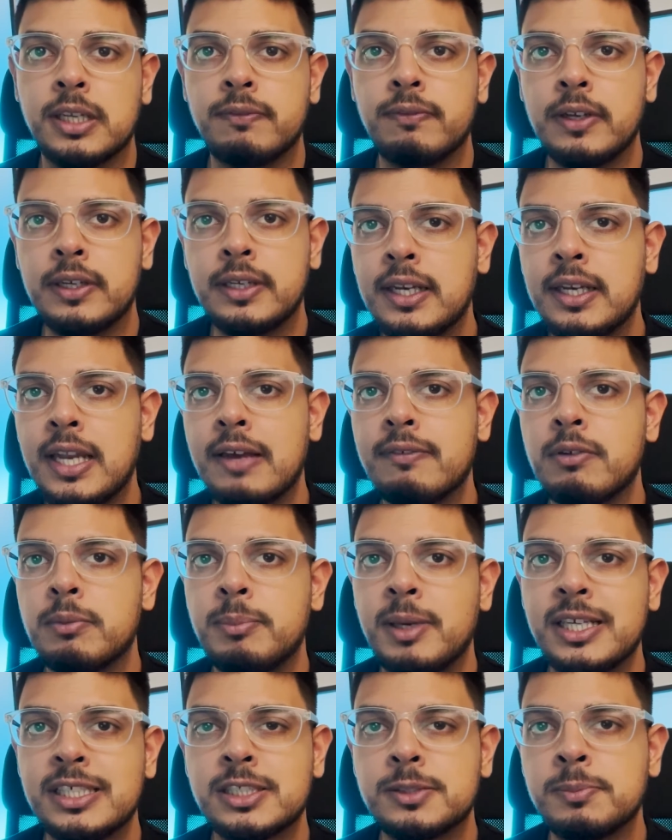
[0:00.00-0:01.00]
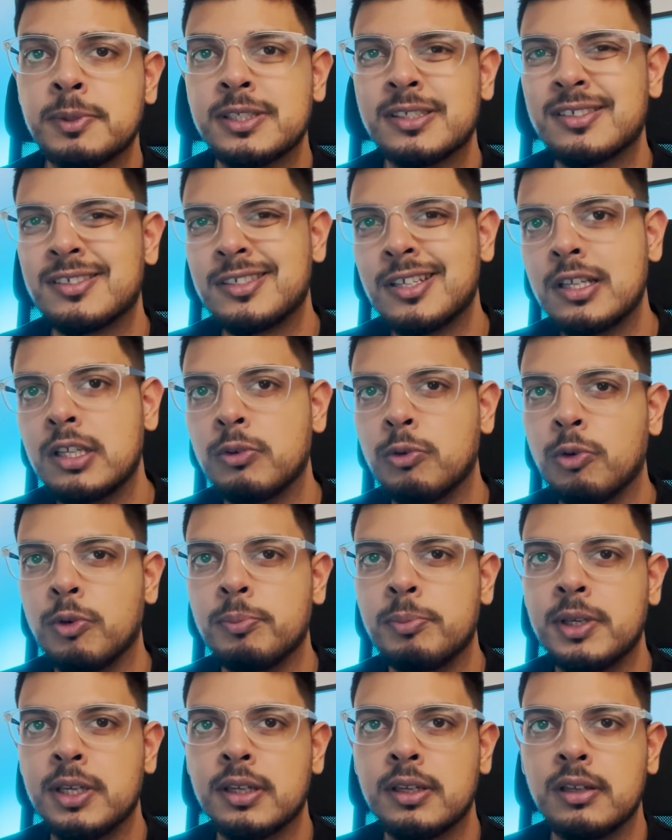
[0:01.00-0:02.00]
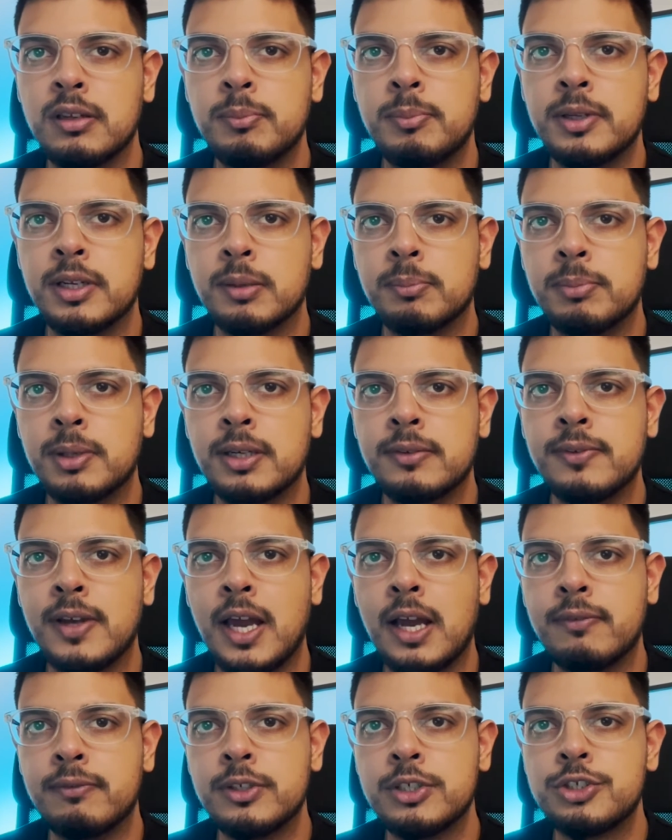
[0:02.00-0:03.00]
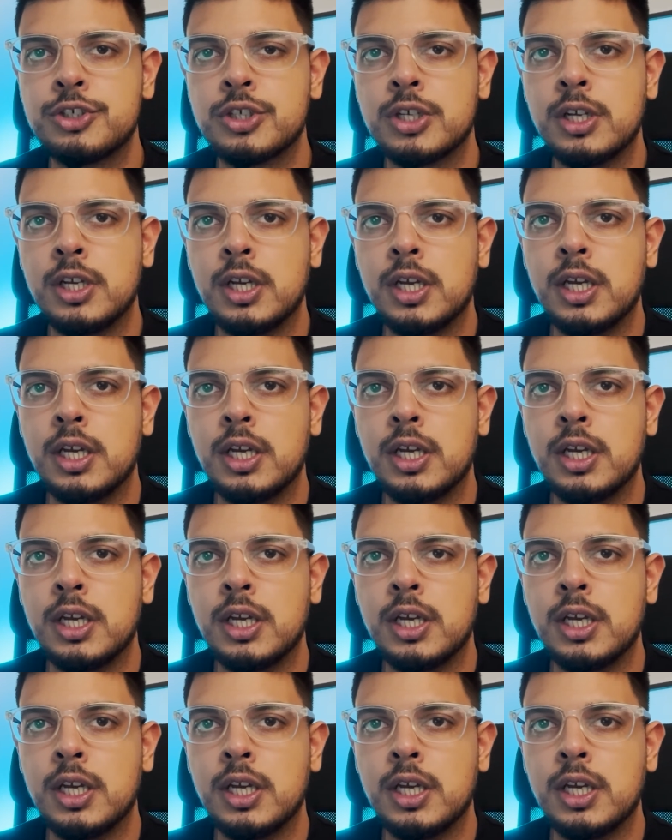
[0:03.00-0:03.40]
If it have a basement, still it would be a little bit above average.